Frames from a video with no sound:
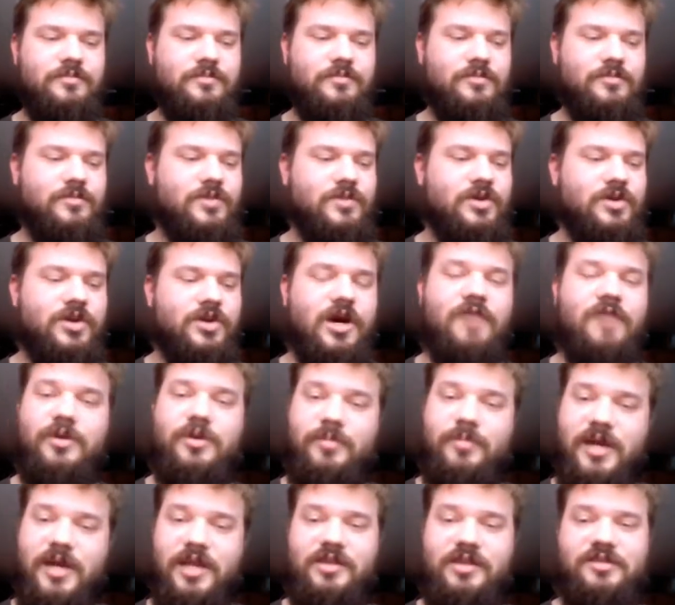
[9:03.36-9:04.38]

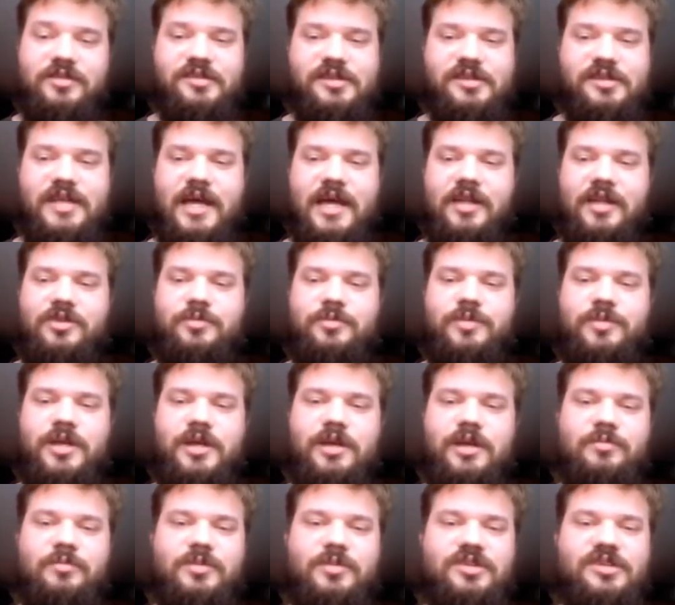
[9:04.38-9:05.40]
governments tend to be
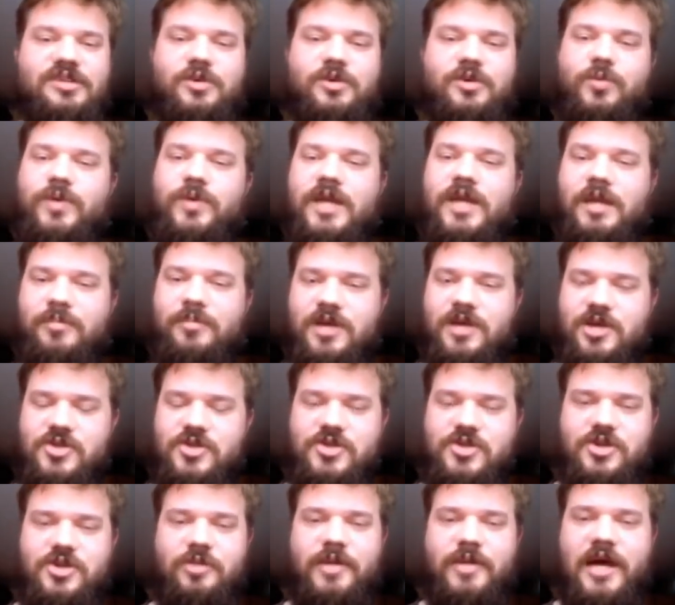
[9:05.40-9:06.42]
squeamish
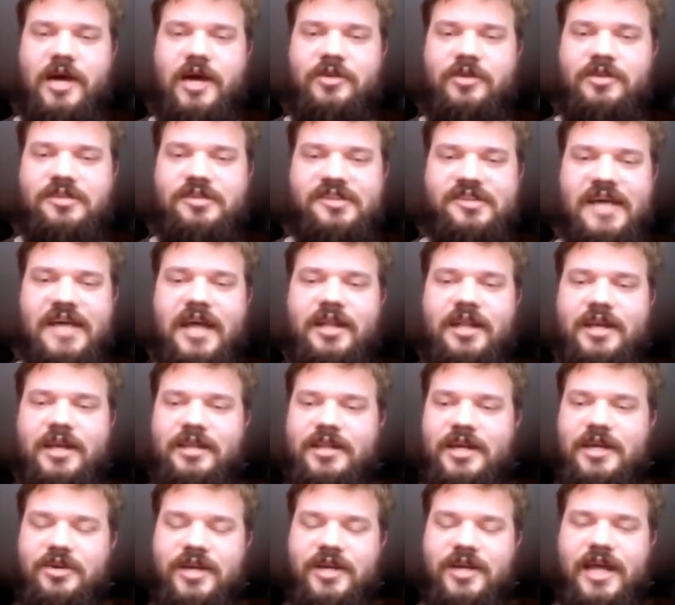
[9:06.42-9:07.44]
about sending their
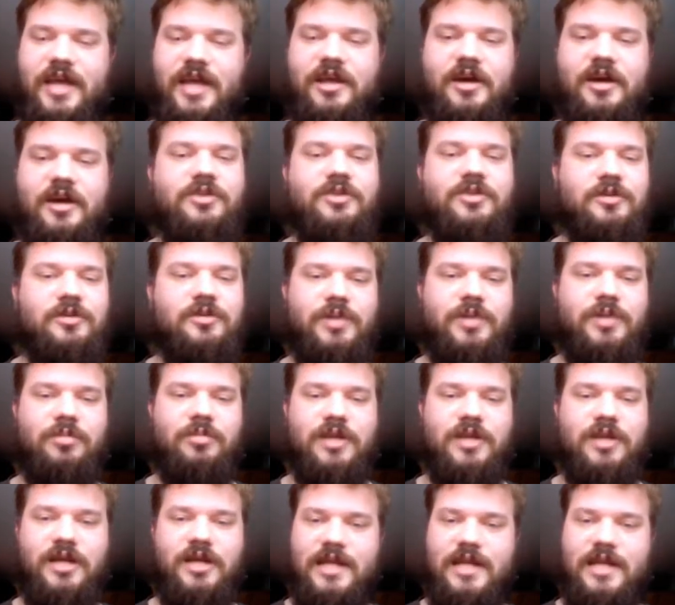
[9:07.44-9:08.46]
data to the public
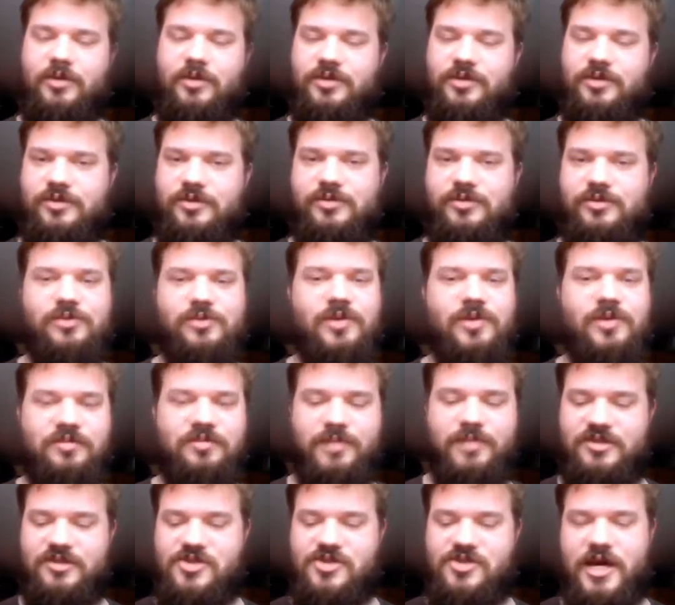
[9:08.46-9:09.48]
cloud to US-based
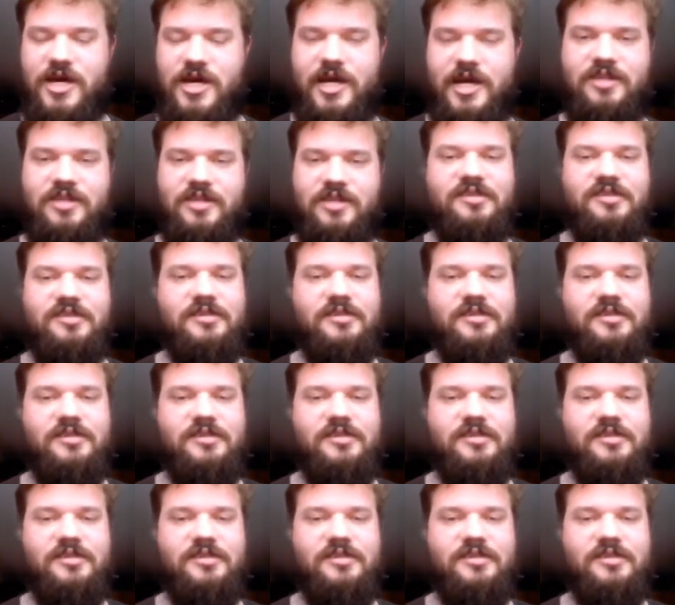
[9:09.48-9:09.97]
giants.